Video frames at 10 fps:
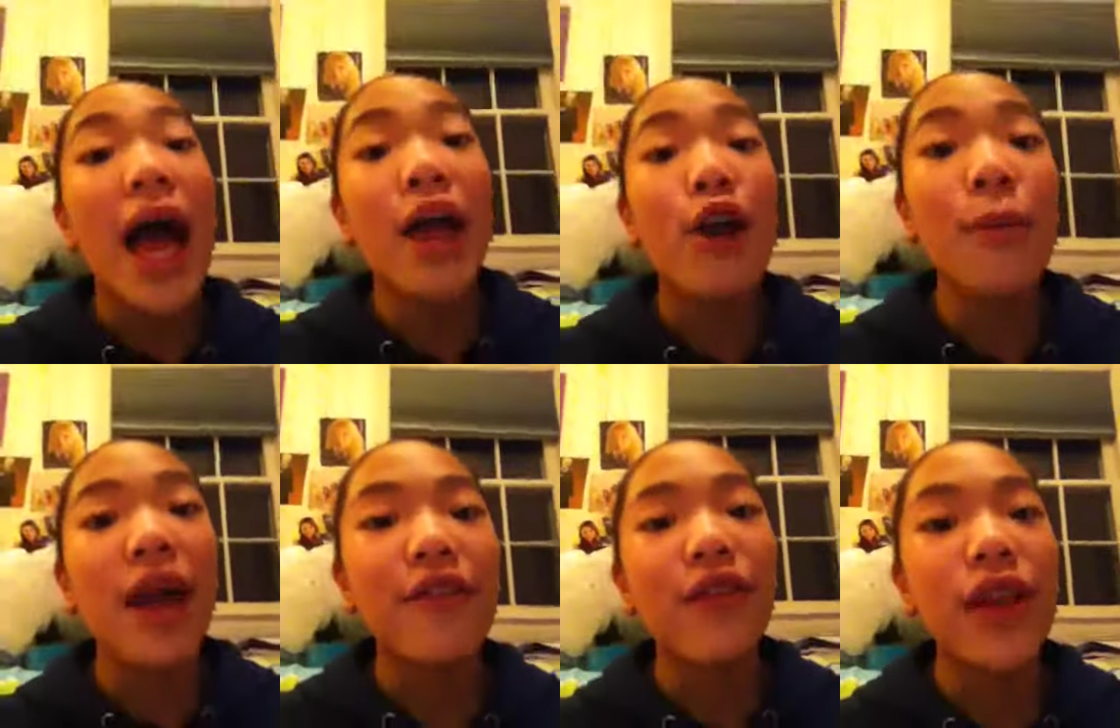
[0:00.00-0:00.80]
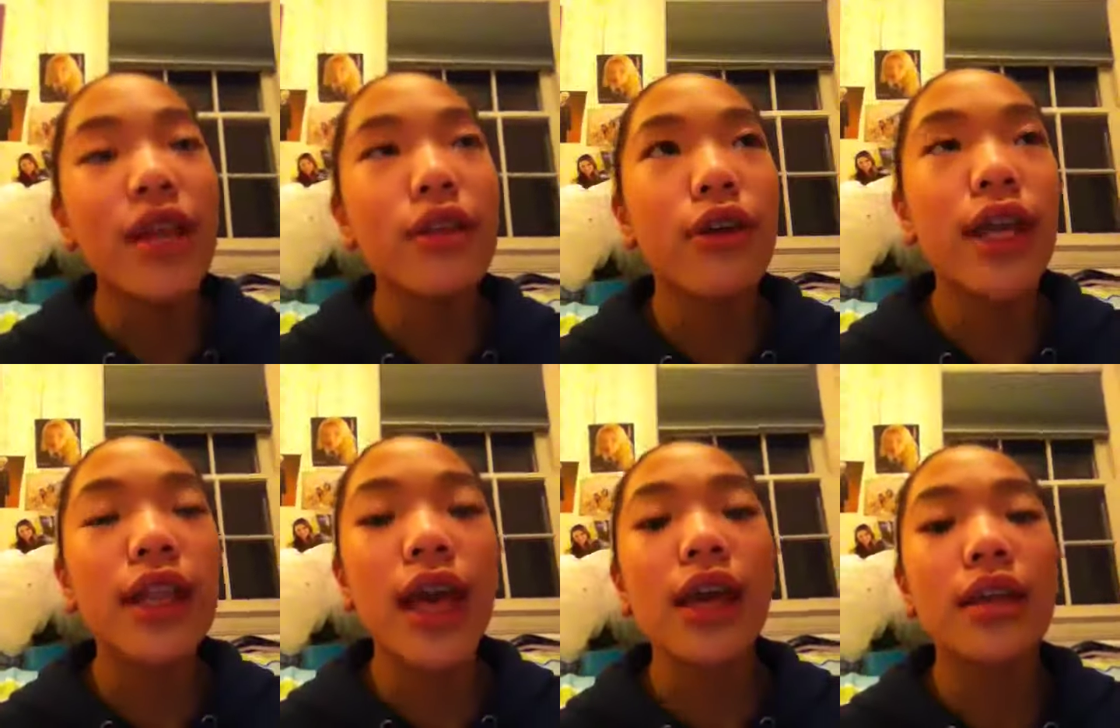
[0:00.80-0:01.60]
I hope everyone has a great
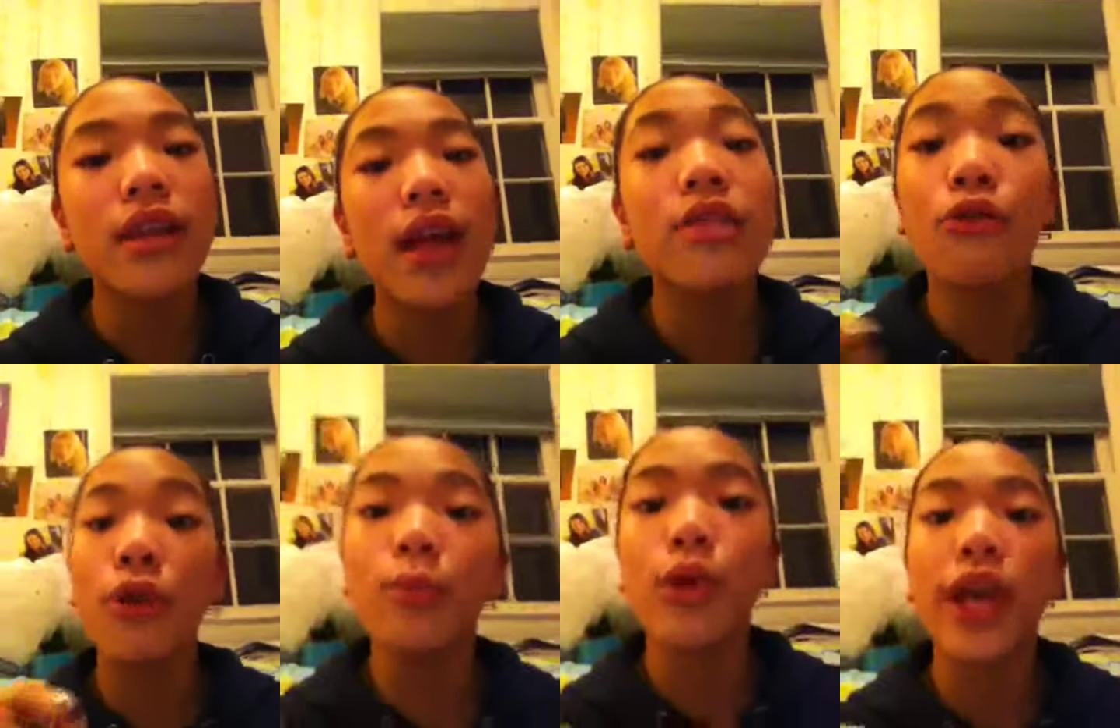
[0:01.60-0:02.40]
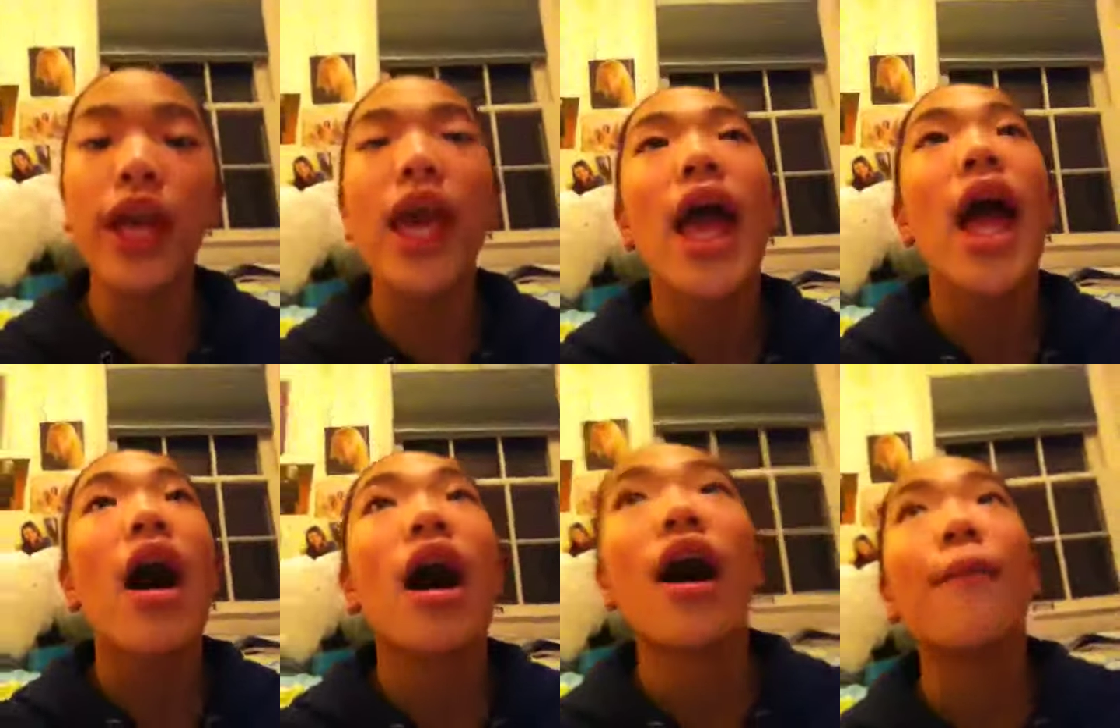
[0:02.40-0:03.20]
day, night, or morning.
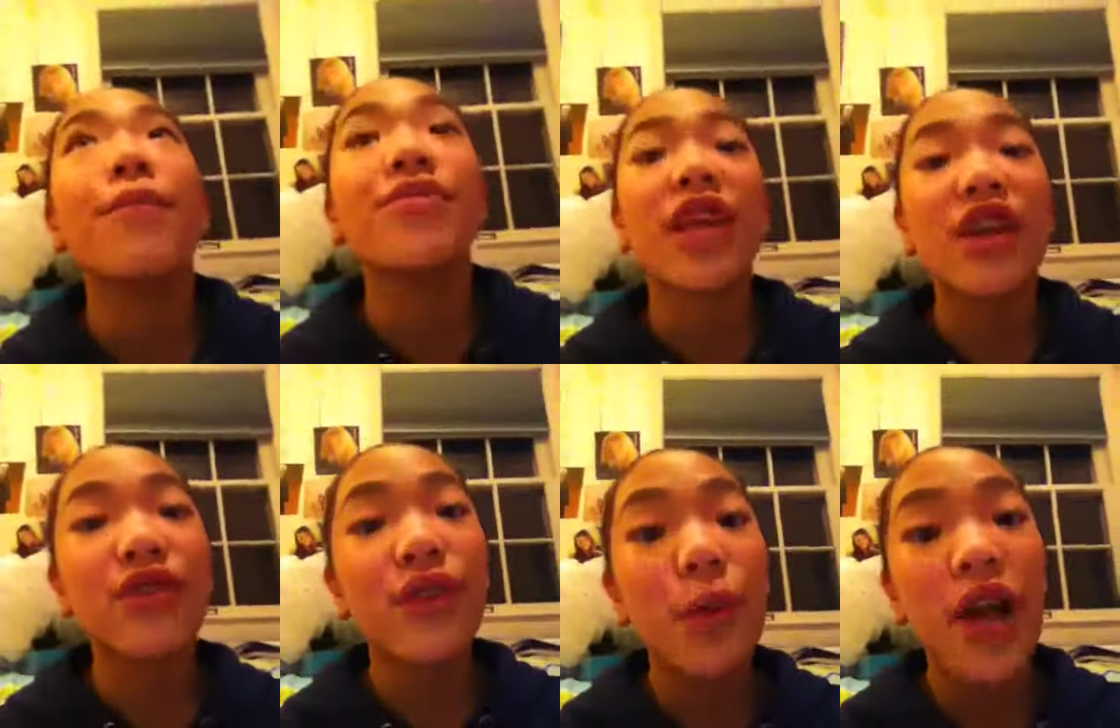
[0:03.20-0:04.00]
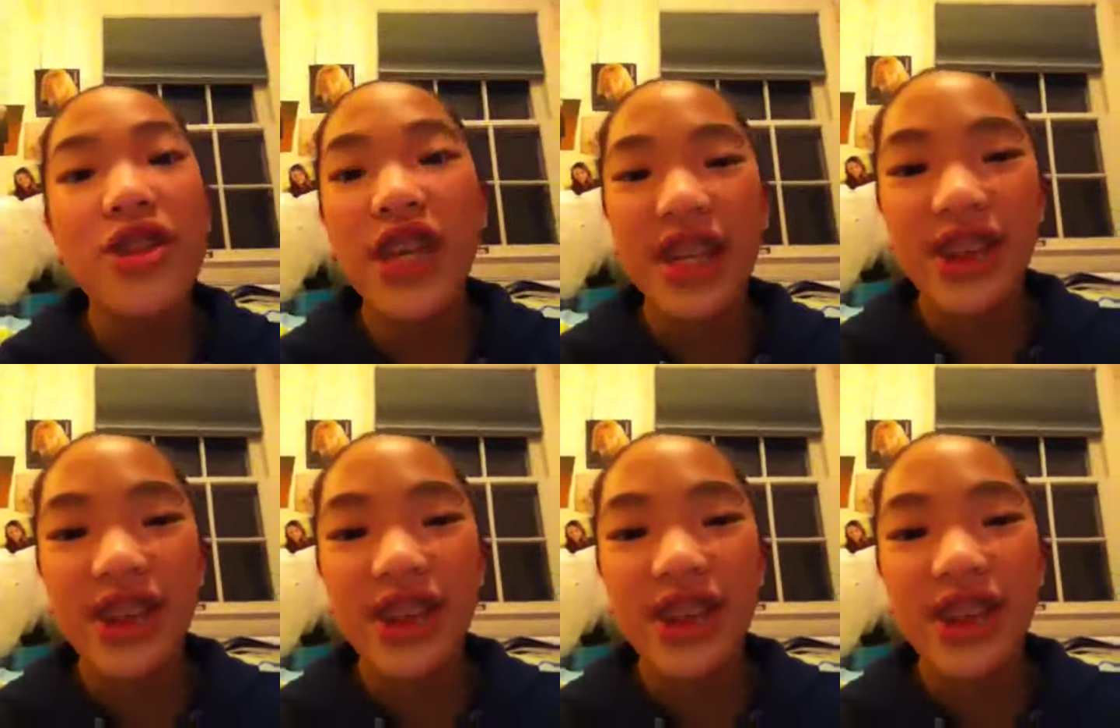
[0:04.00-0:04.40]
Um, thanks for watching.